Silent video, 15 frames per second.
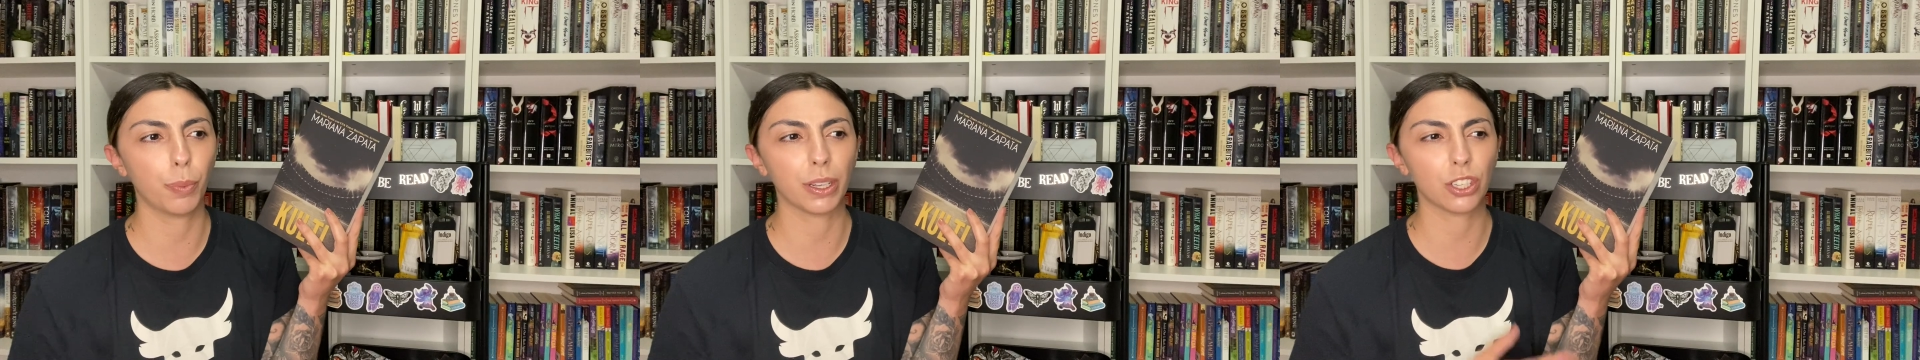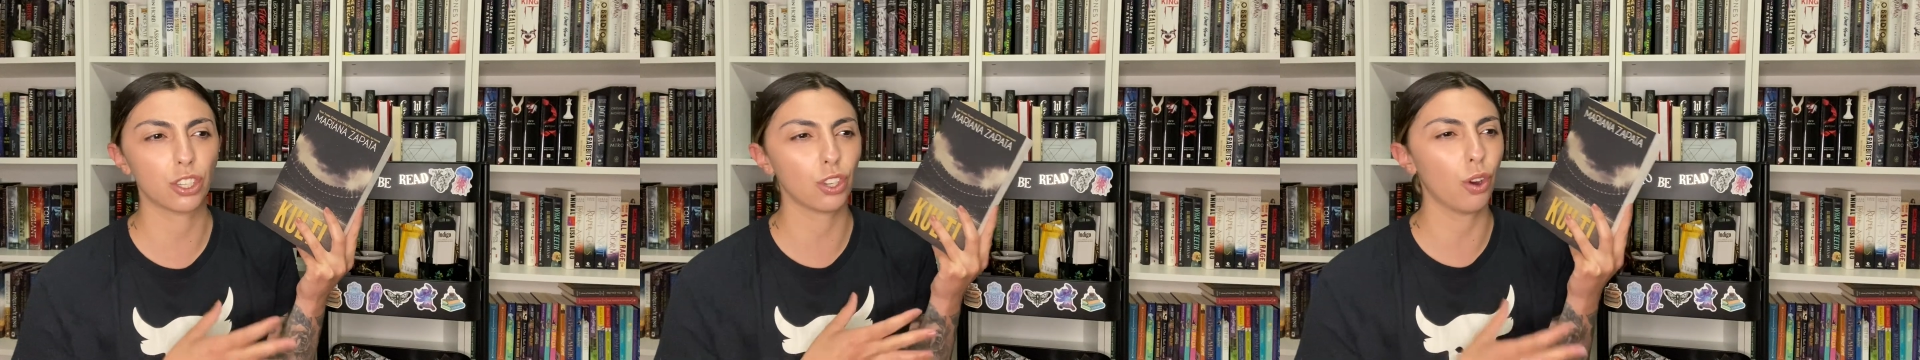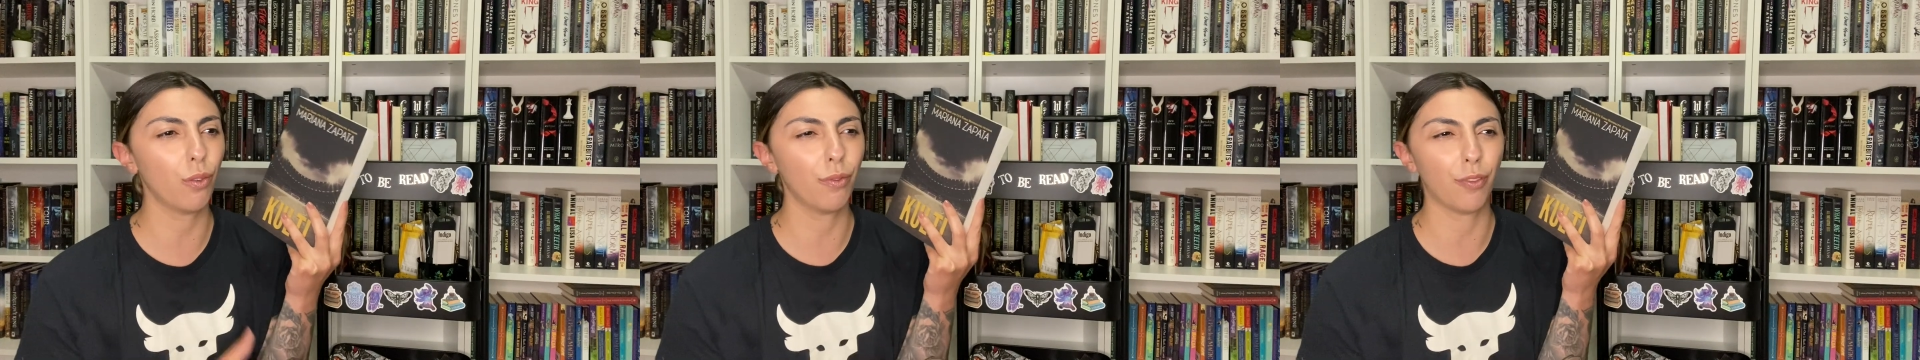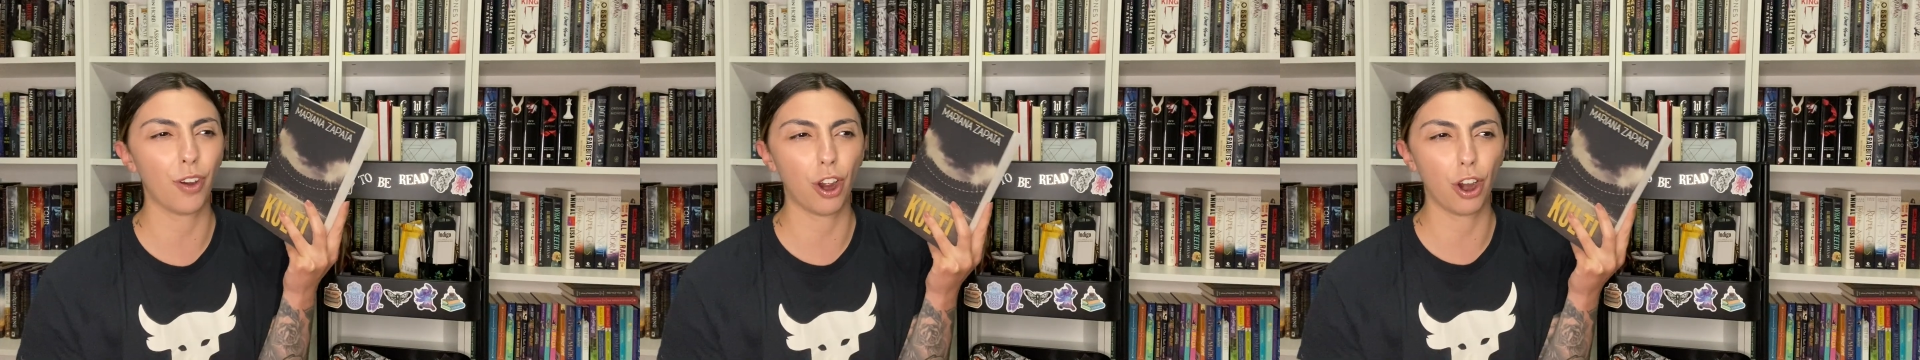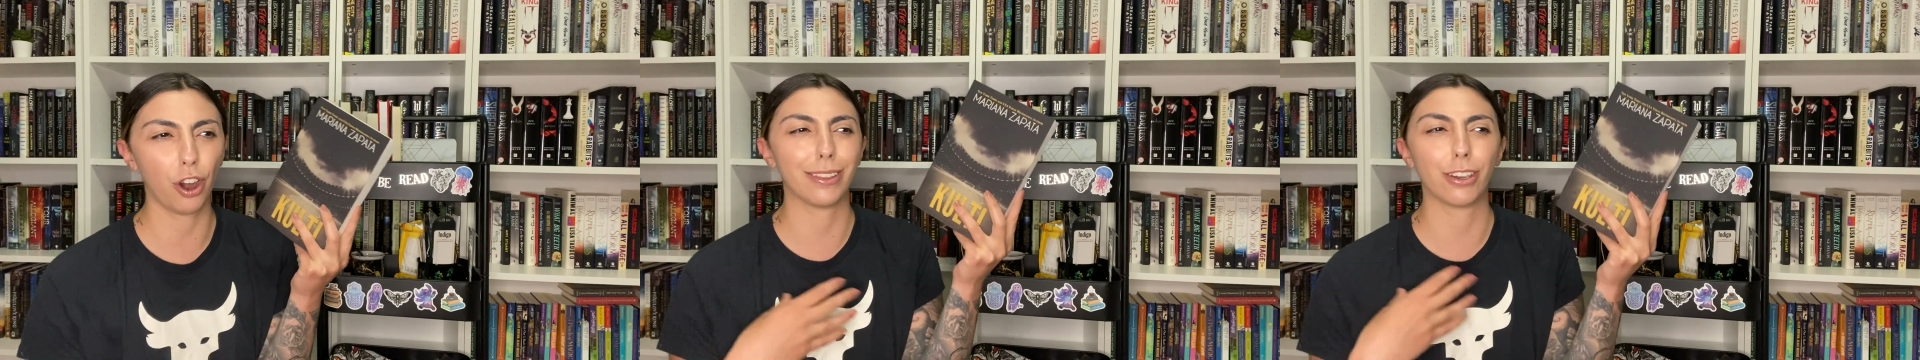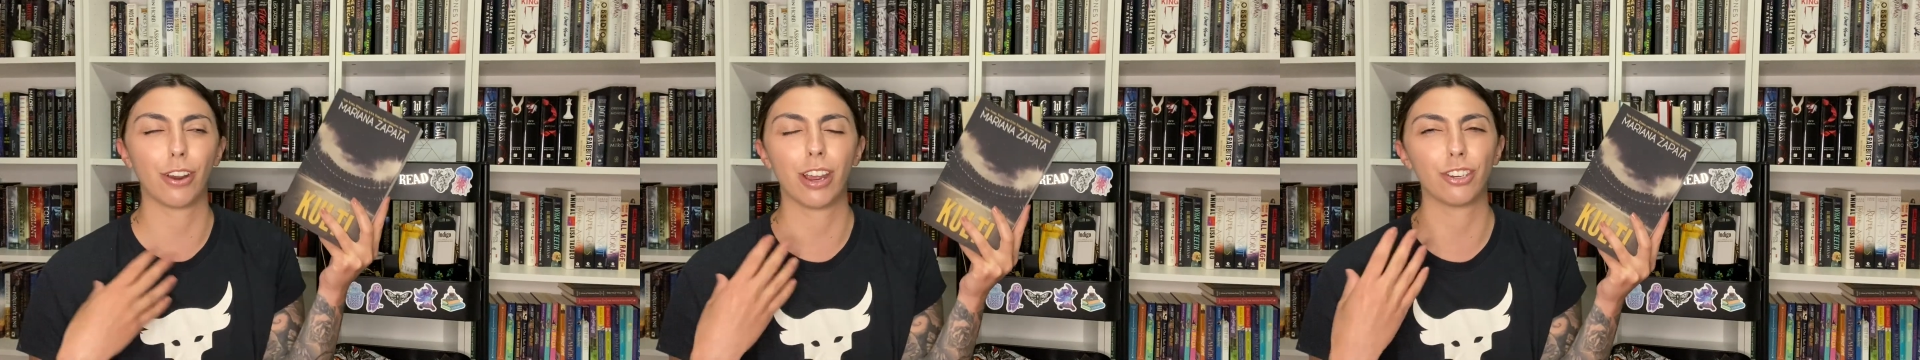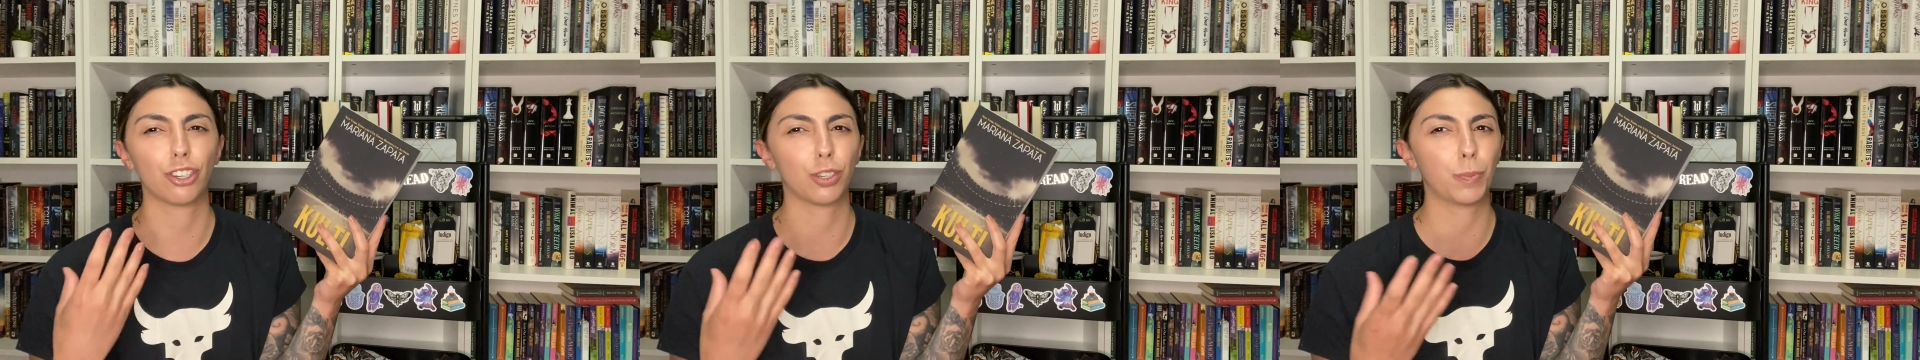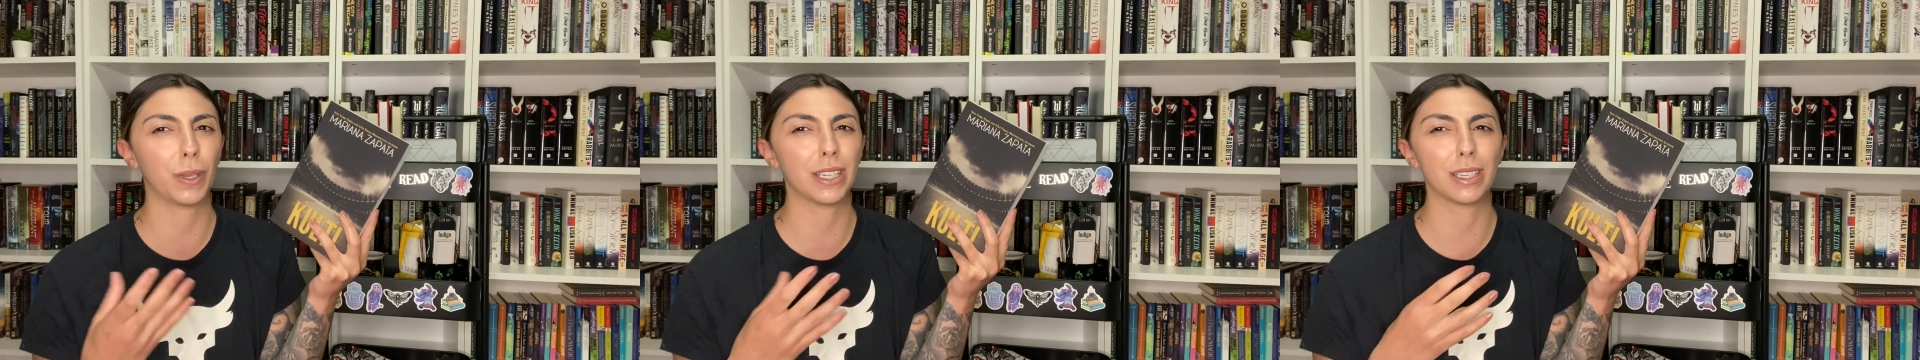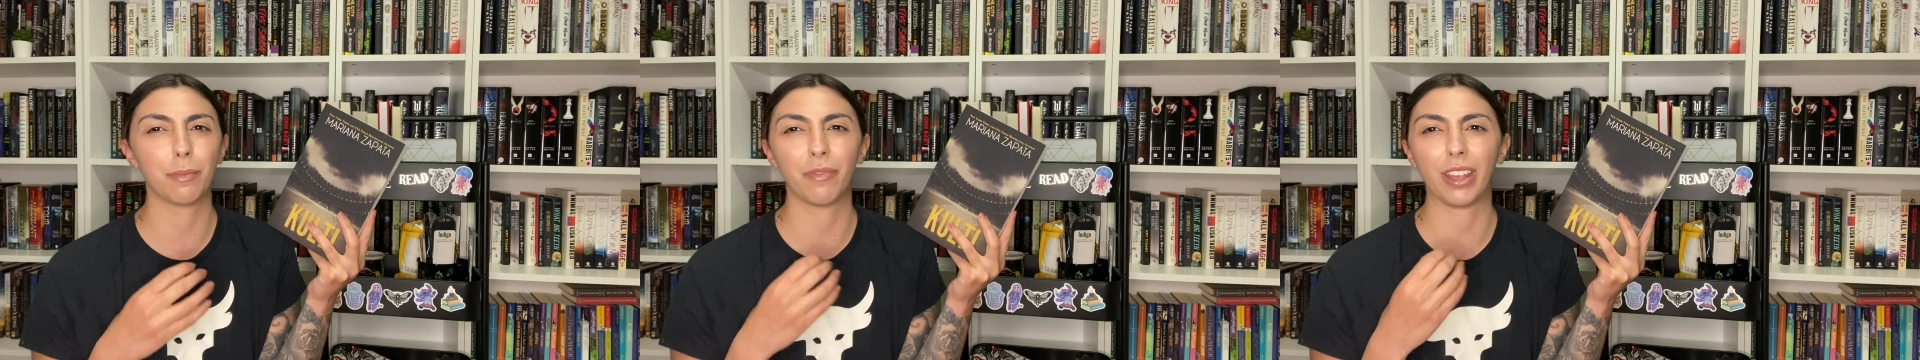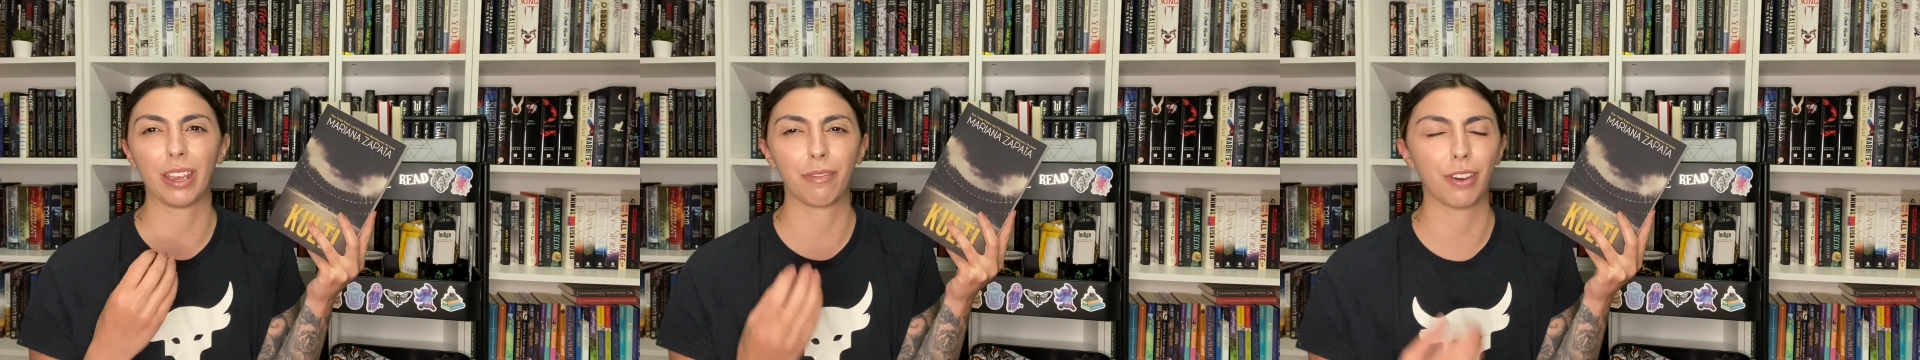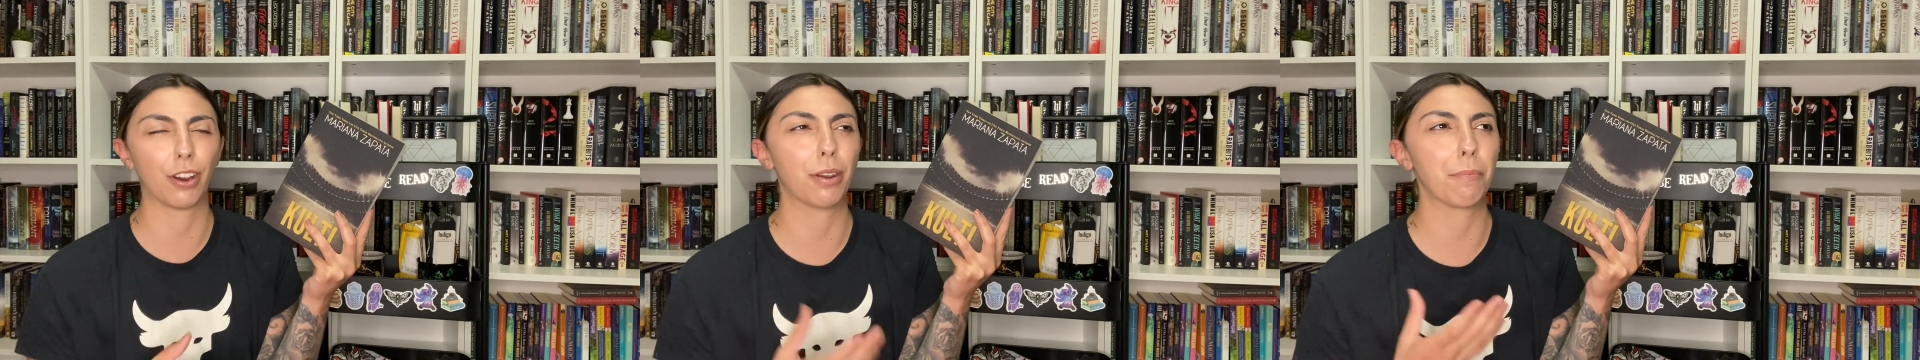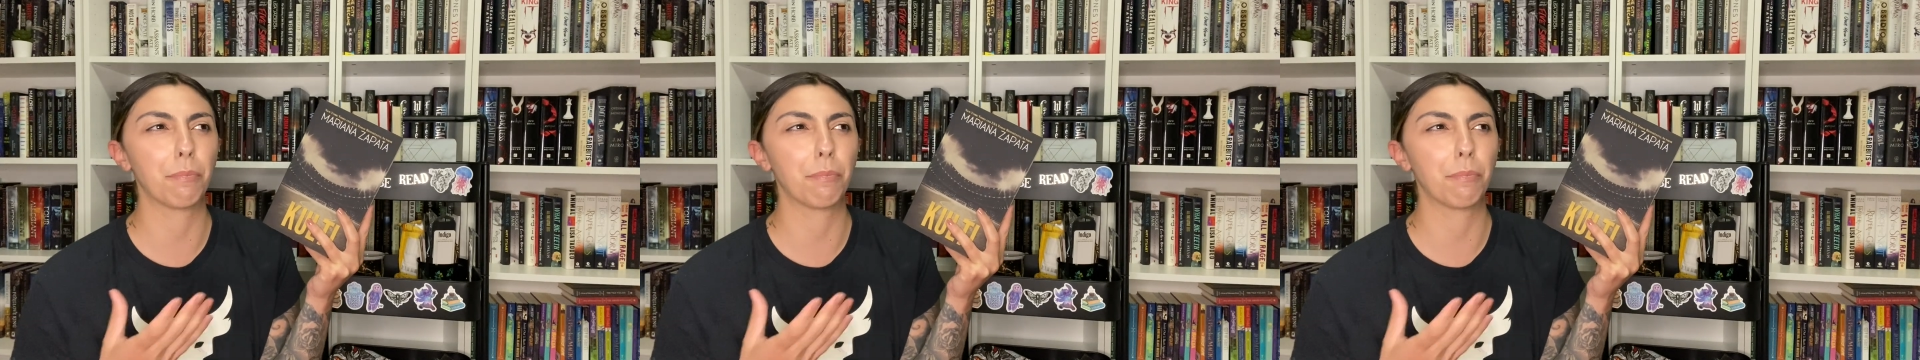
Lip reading: but so far there has just been some like very